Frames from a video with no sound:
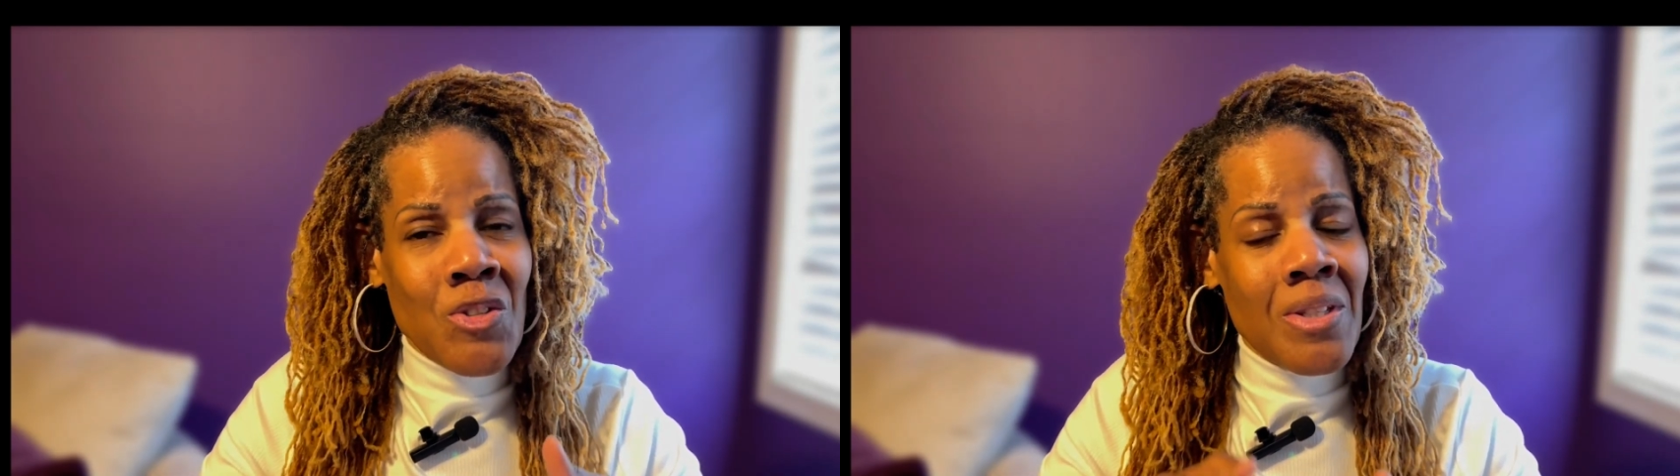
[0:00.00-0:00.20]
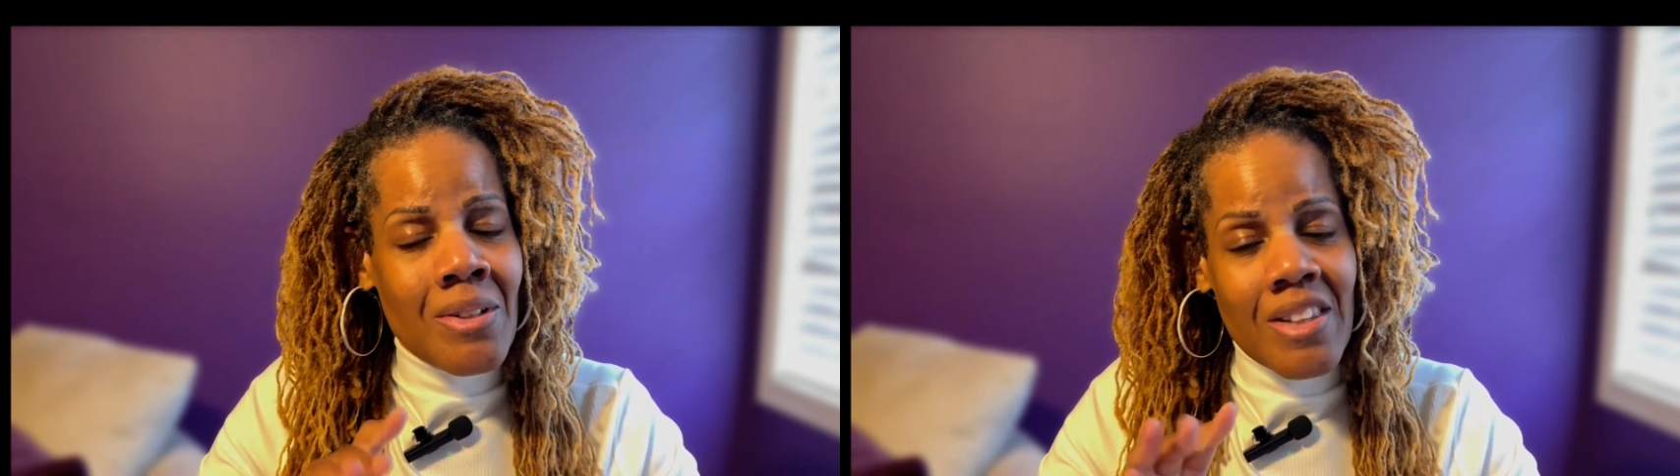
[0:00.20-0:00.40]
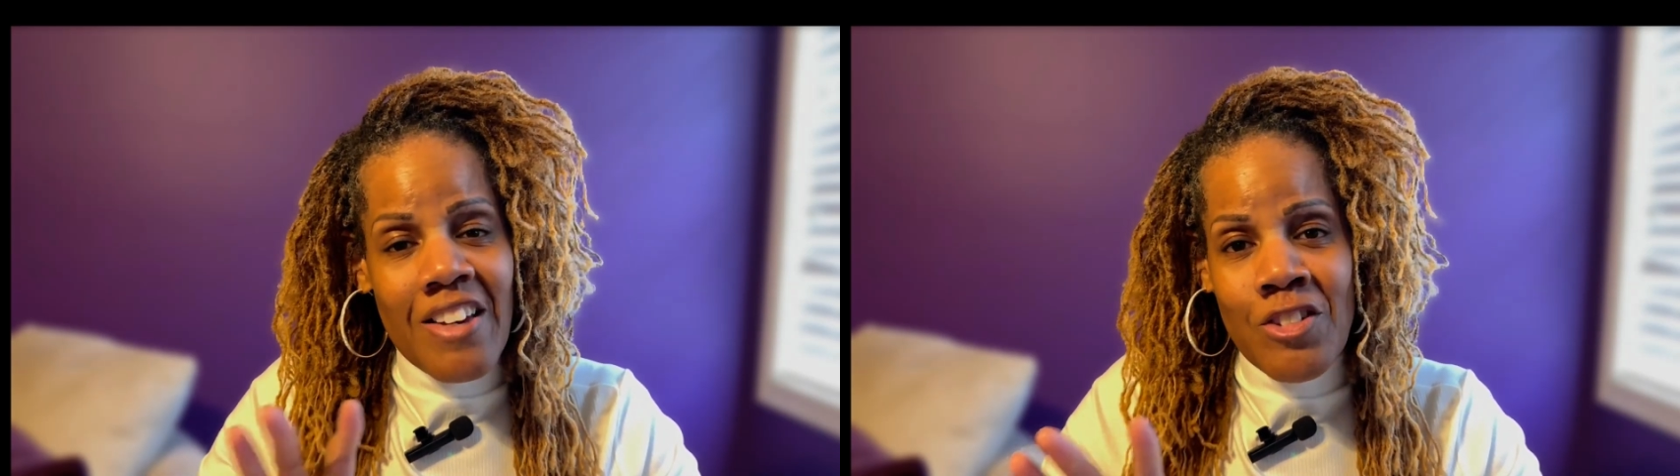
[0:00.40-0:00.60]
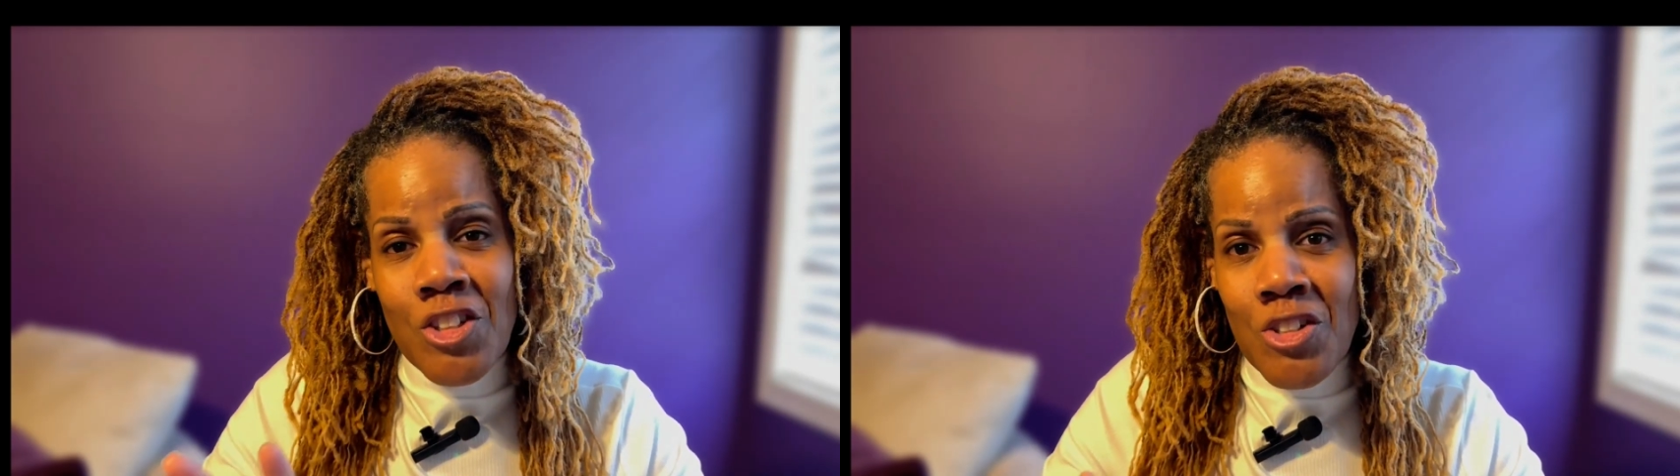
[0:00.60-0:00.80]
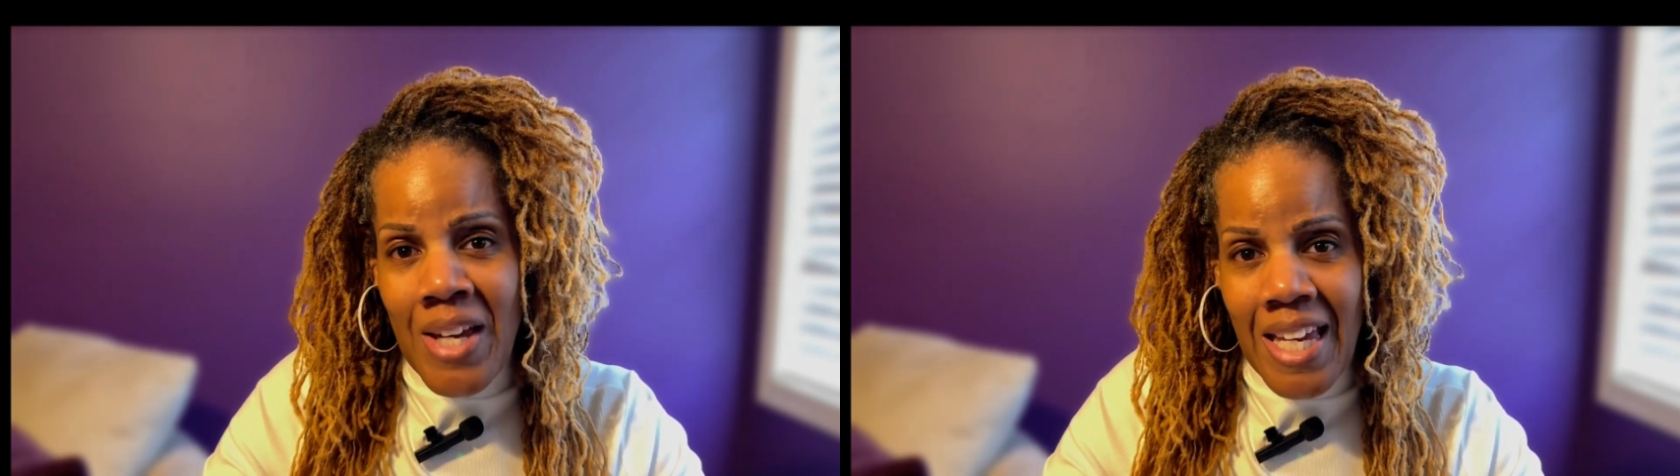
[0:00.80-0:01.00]
you either love it or
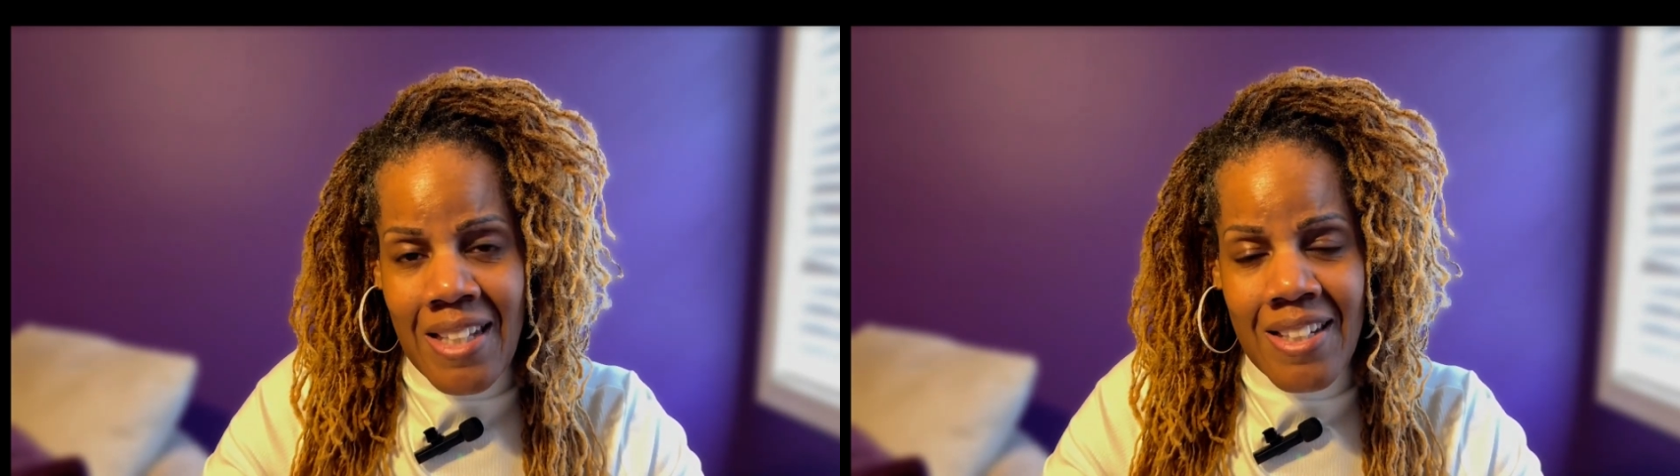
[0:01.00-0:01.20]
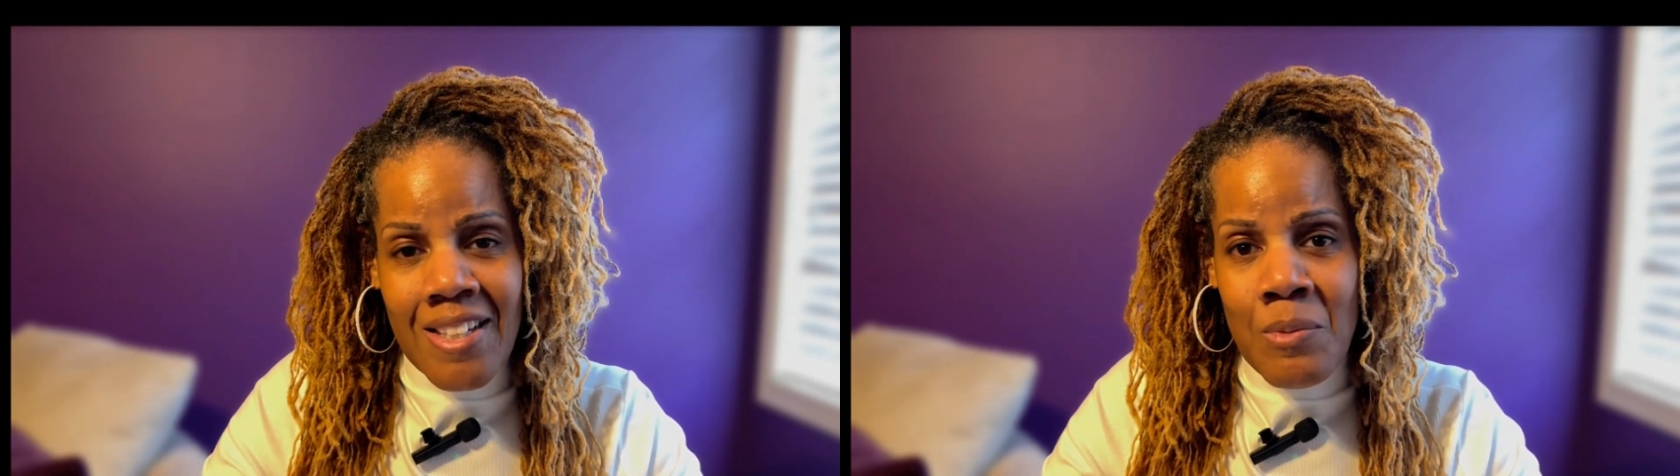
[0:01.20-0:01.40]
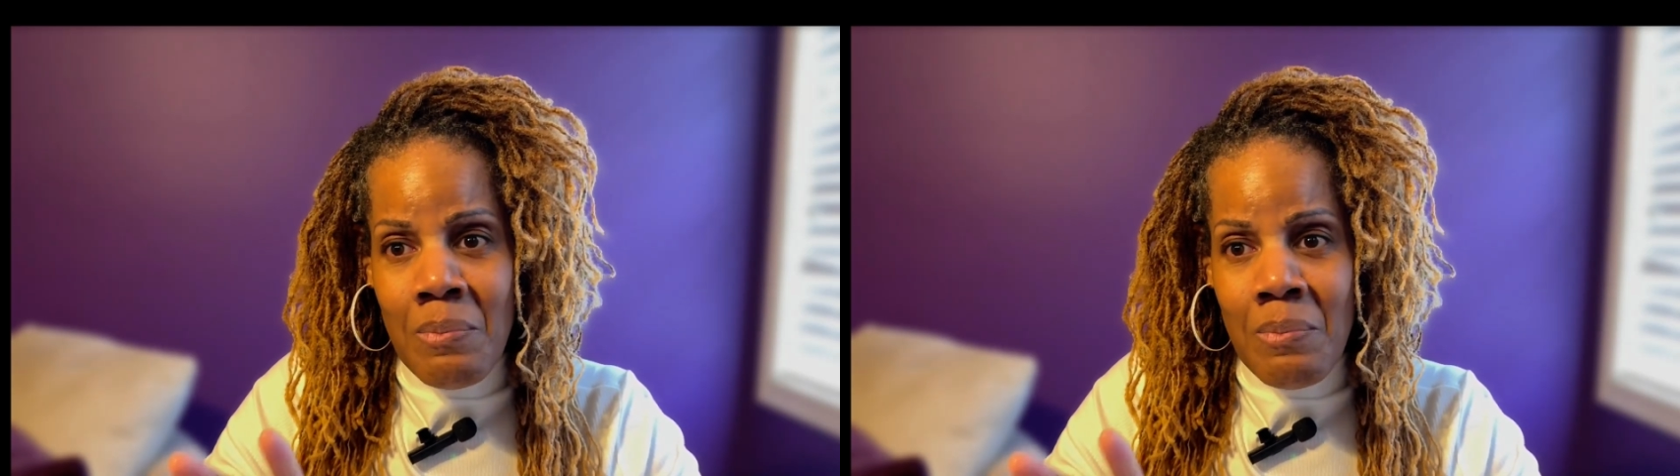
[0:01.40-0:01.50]
you hate it.